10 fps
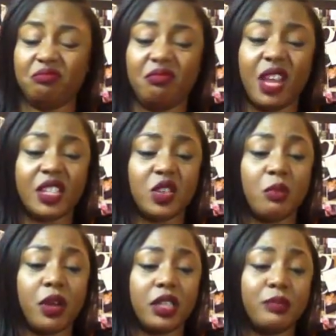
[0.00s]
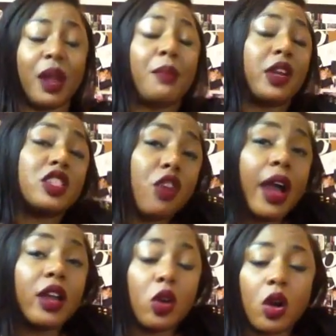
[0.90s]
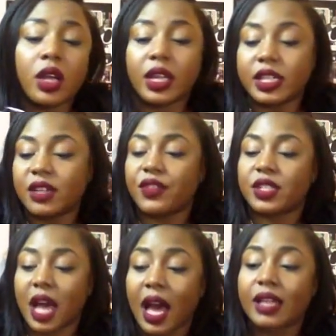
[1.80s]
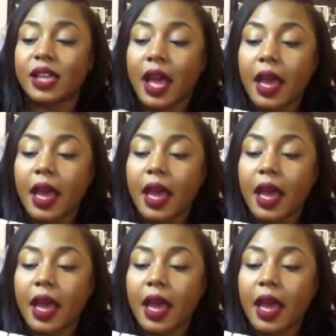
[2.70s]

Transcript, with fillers: not so much. But I'm going to try it on in a different size,